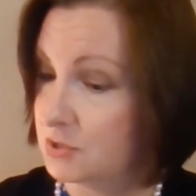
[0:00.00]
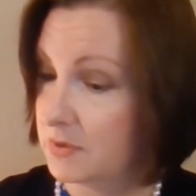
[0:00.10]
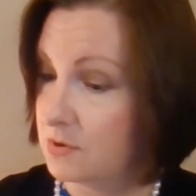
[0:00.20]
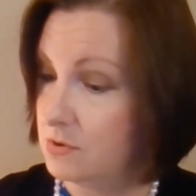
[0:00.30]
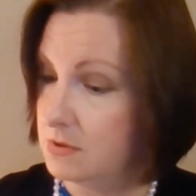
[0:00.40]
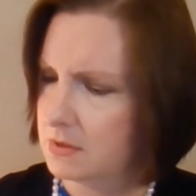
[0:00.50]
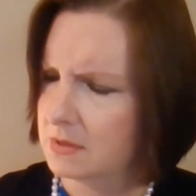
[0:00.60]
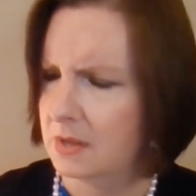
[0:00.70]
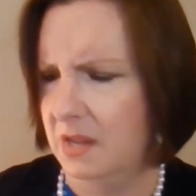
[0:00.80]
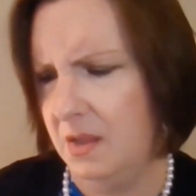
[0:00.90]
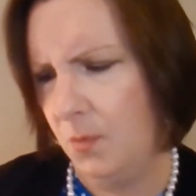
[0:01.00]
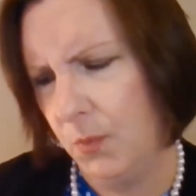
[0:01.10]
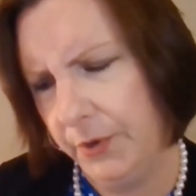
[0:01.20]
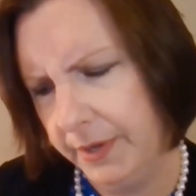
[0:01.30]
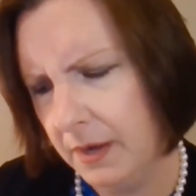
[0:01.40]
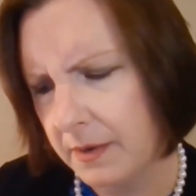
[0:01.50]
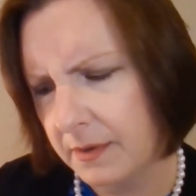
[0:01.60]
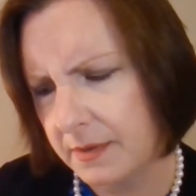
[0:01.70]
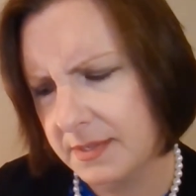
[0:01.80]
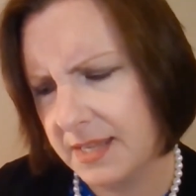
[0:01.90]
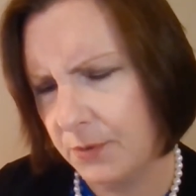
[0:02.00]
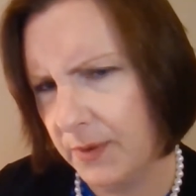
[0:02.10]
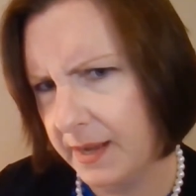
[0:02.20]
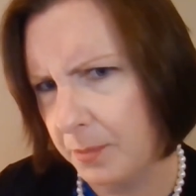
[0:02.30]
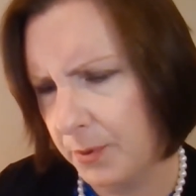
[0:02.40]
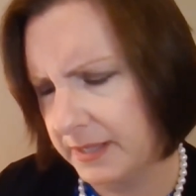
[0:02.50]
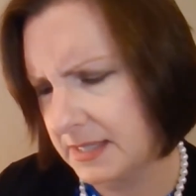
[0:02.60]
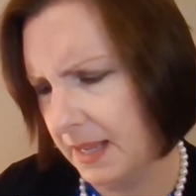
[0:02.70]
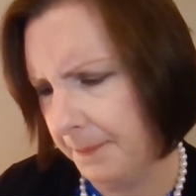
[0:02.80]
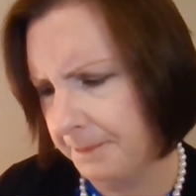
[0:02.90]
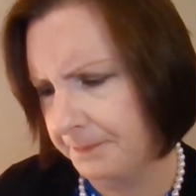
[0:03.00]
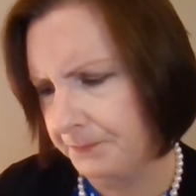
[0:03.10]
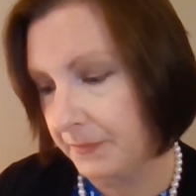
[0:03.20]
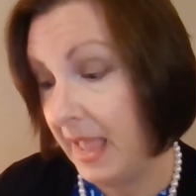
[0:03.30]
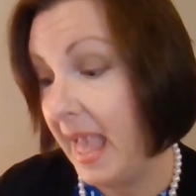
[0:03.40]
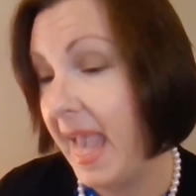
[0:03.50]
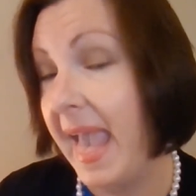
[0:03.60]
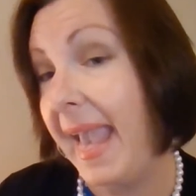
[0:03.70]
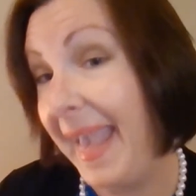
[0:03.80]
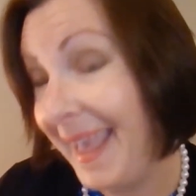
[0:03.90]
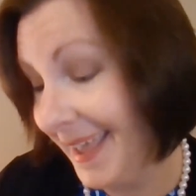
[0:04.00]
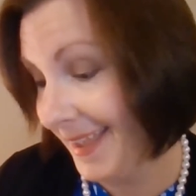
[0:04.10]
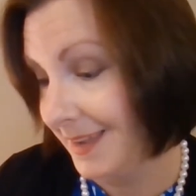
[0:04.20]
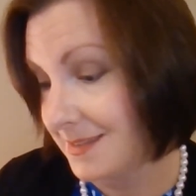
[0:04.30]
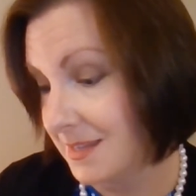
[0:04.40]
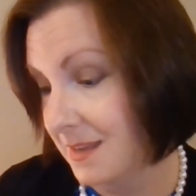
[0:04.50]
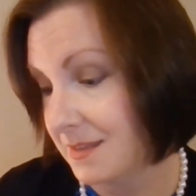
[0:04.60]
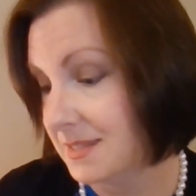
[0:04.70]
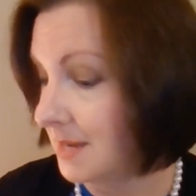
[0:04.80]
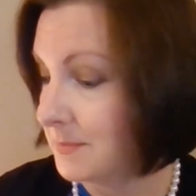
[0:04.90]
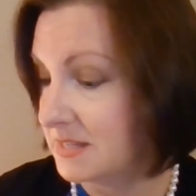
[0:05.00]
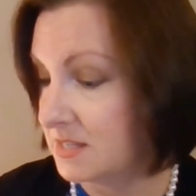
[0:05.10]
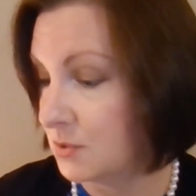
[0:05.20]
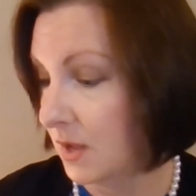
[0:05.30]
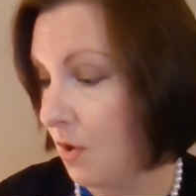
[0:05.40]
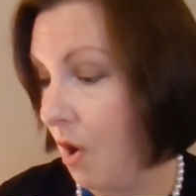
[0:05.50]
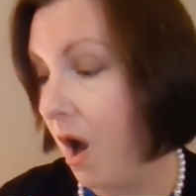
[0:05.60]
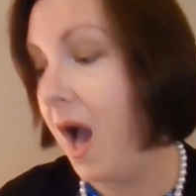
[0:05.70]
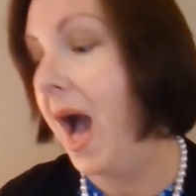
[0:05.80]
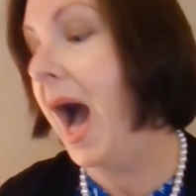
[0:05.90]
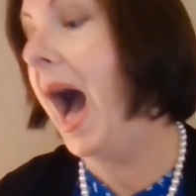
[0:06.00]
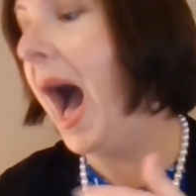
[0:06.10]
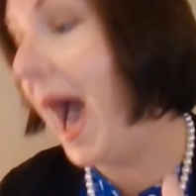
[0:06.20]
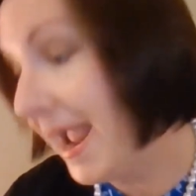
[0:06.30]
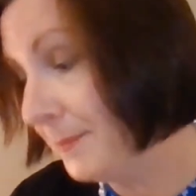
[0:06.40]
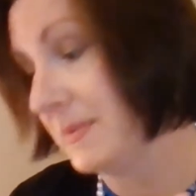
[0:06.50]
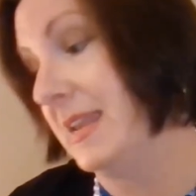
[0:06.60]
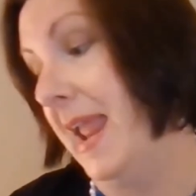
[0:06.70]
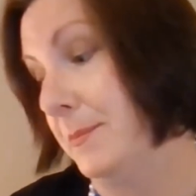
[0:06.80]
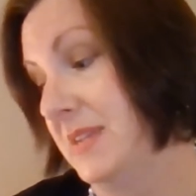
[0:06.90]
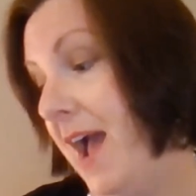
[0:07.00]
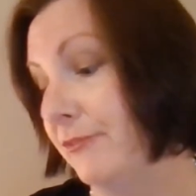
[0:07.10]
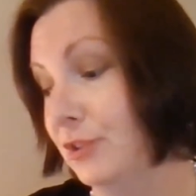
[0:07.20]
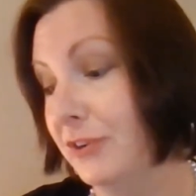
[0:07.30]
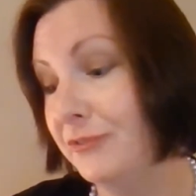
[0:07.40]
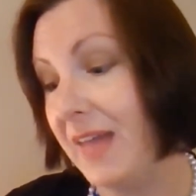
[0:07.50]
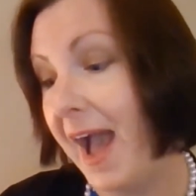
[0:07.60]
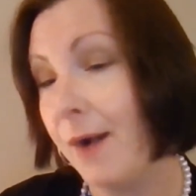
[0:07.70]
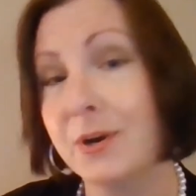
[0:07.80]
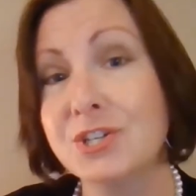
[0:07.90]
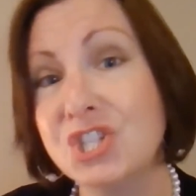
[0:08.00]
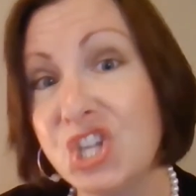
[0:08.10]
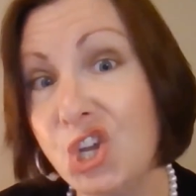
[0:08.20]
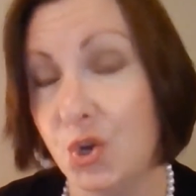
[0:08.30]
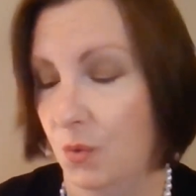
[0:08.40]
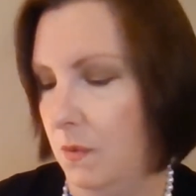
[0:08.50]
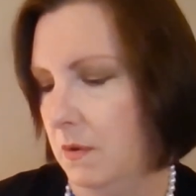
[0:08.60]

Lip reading: Twinkle. It would, said Rita, pointing. And, said Mrs. Twinkle, I'm named after a flower, too.